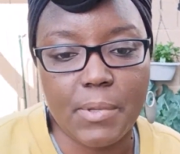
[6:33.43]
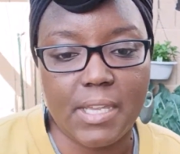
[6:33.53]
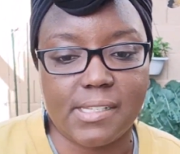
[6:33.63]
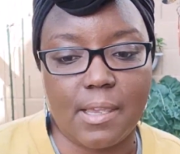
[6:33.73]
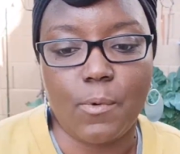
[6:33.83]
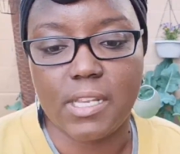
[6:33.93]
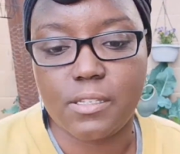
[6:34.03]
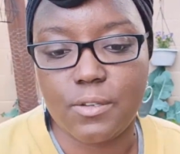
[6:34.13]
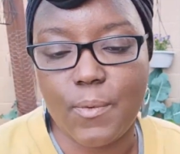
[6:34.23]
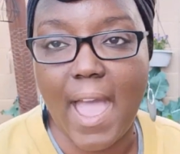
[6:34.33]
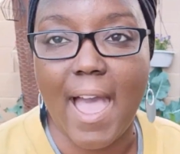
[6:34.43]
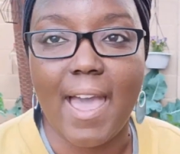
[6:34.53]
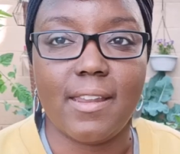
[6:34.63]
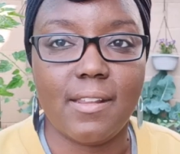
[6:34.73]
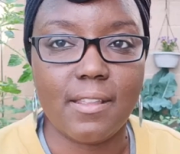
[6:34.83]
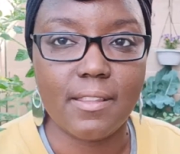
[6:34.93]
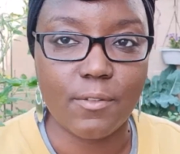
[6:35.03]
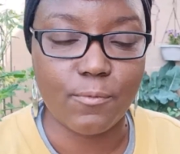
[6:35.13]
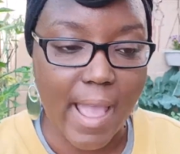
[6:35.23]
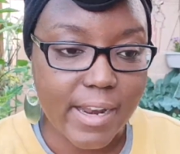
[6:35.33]
because I wanted to add the
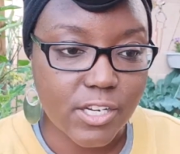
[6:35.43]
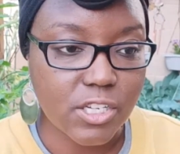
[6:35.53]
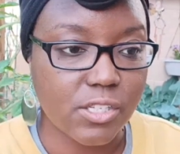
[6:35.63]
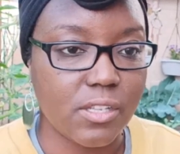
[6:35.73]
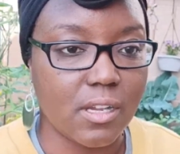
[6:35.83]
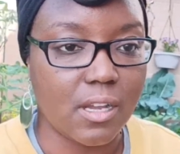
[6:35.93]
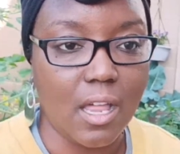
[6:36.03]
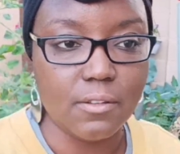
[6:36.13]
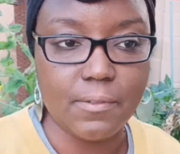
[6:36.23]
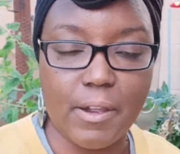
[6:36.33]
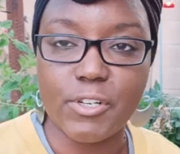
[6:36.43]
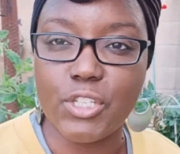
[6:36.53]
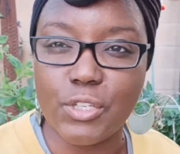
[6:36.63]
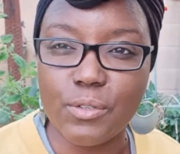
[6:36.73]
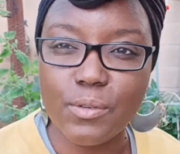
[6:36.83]
radishes to the cauliflower too